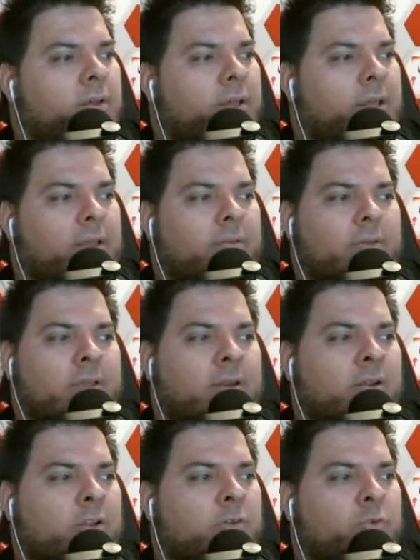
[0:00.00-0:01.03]
Hey, get it
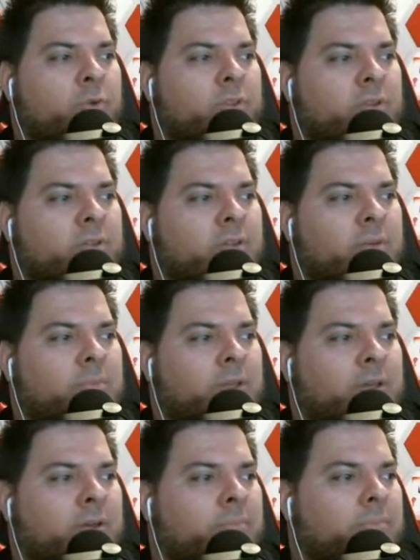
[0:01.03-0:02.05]
all over with at the same
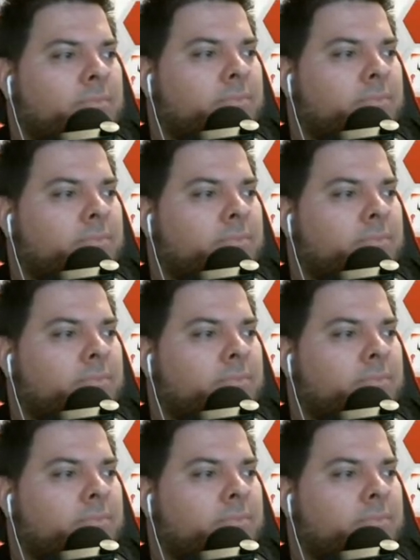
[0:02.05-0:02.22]
time.